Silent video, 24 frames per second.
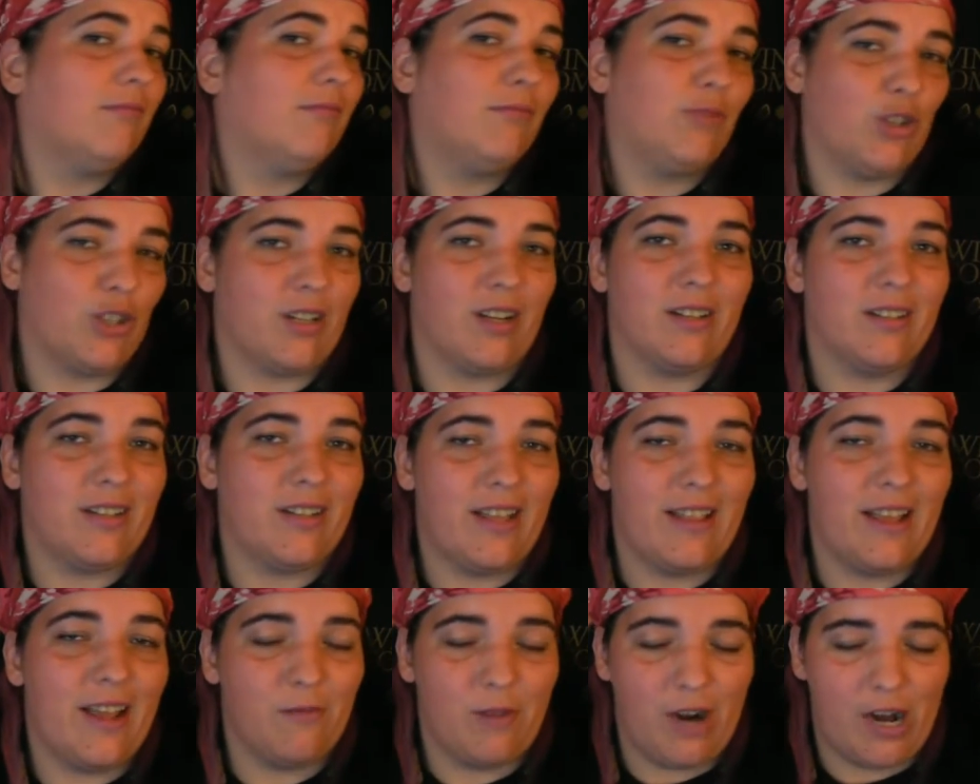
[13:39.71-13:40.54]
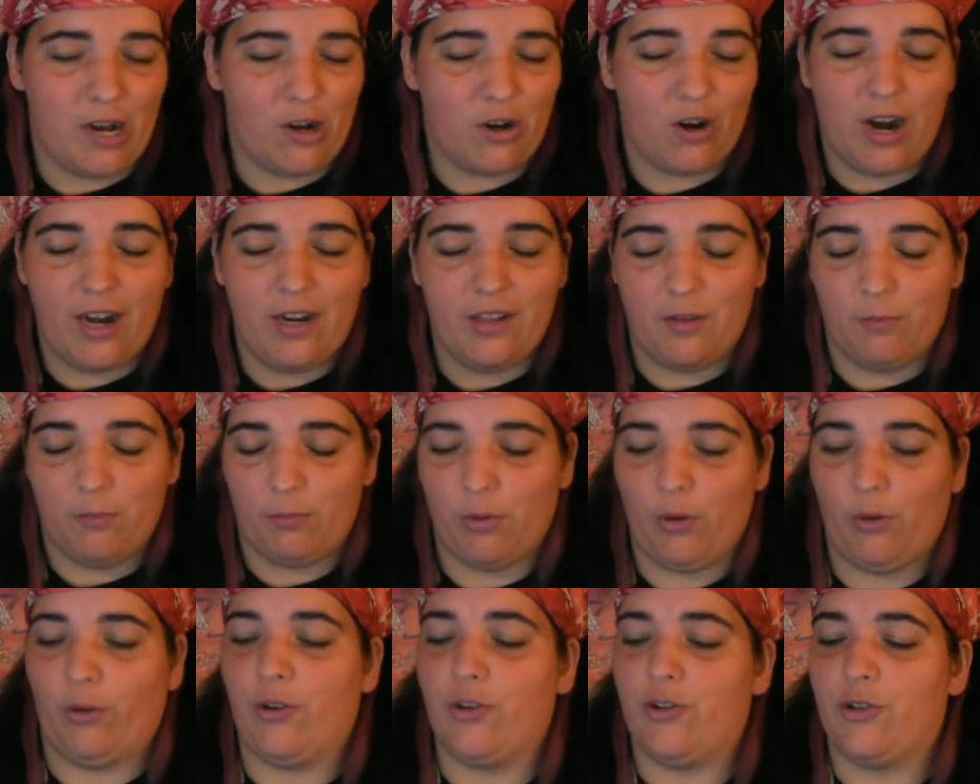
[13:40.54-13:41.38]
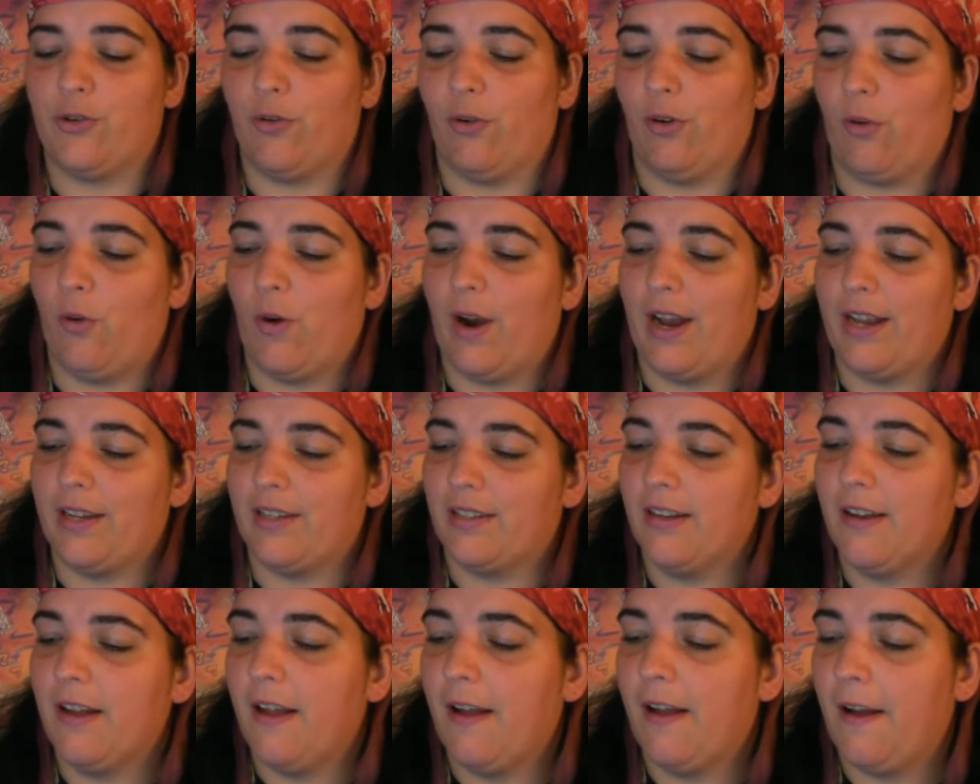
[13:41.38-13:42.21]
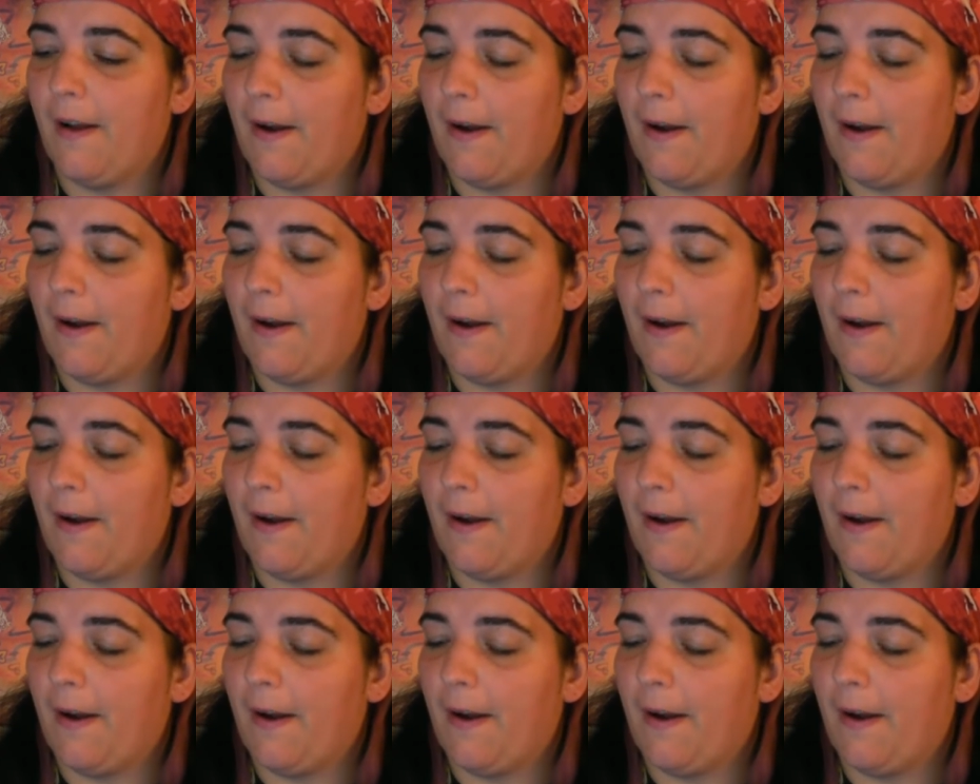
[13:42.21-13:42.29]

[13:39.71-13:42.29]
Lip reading: Just going to say that. I cried at the Broken Shore quest.